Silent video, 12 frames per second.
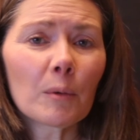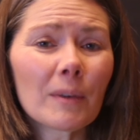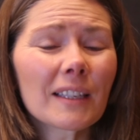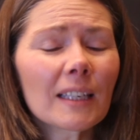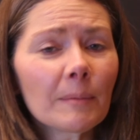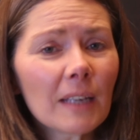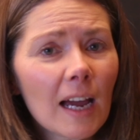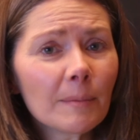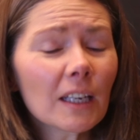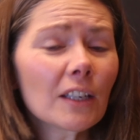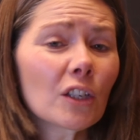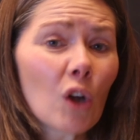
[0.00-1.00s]
with
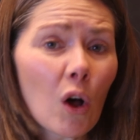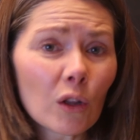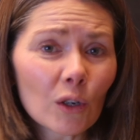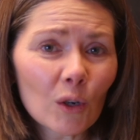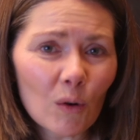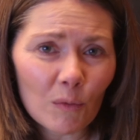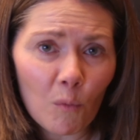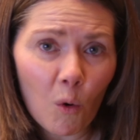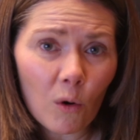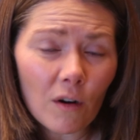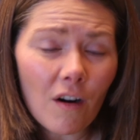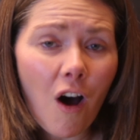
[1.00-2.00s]
sometimes $1 or
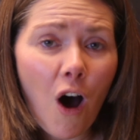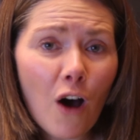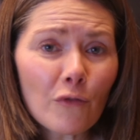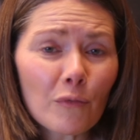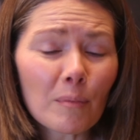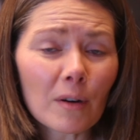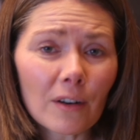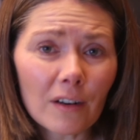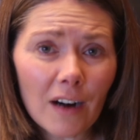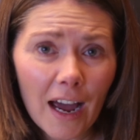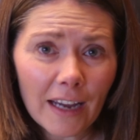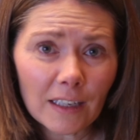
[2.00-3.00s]
more off
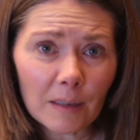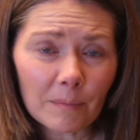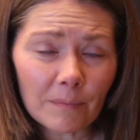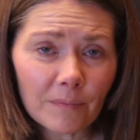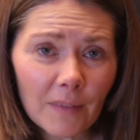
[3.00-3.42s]
per item,